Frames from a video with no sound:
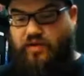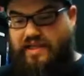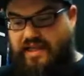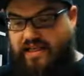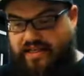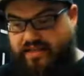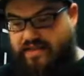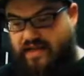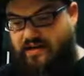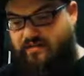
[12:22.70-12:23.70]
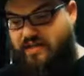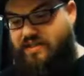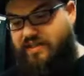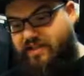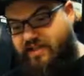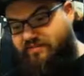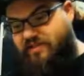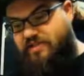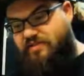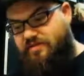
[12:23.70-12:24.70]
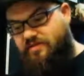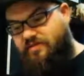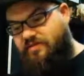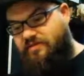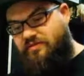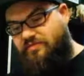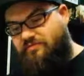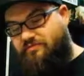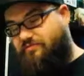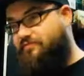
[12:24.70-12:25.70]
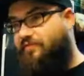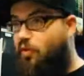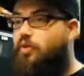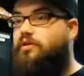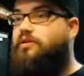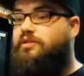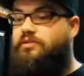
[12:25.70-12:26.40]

he is now on 11/4